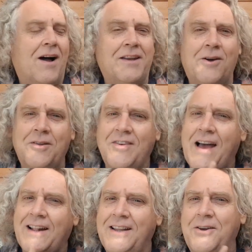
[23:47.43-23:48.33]
I know
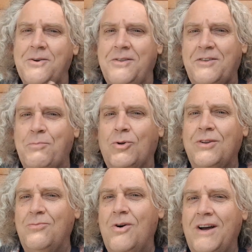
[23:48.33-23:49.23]
exactly who this
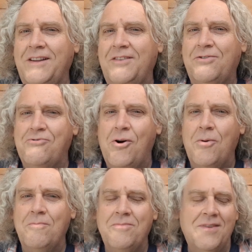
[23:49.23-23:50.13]
bottle of wine is
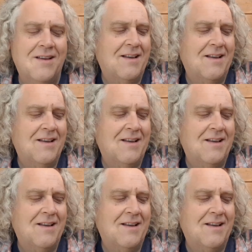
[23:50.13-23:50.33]
from